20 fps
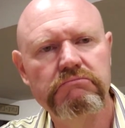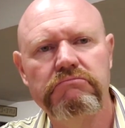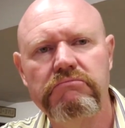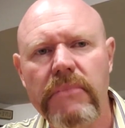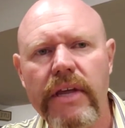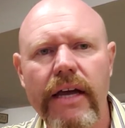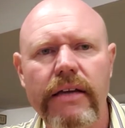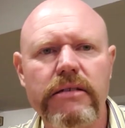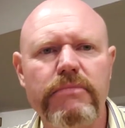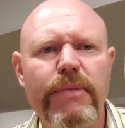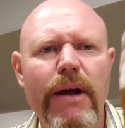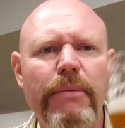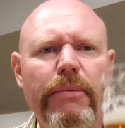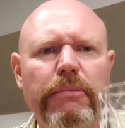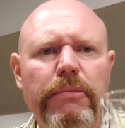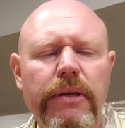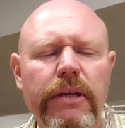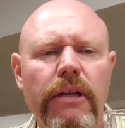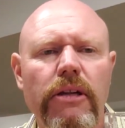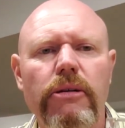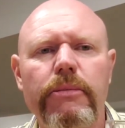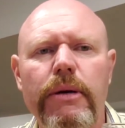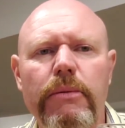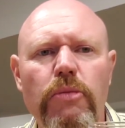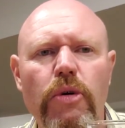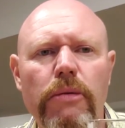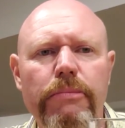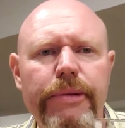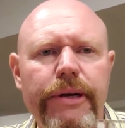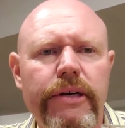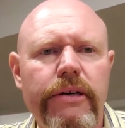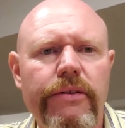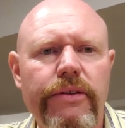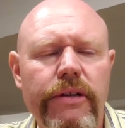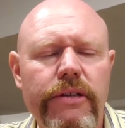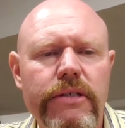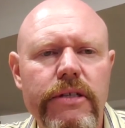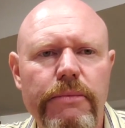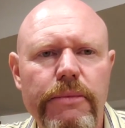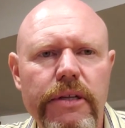Yeah, it's probably a little bit more bitter
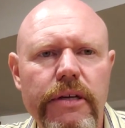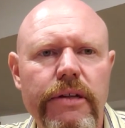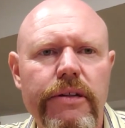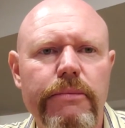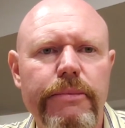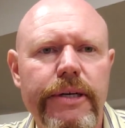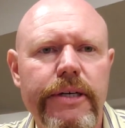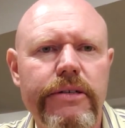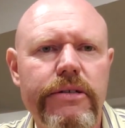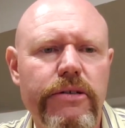than some of the other beers,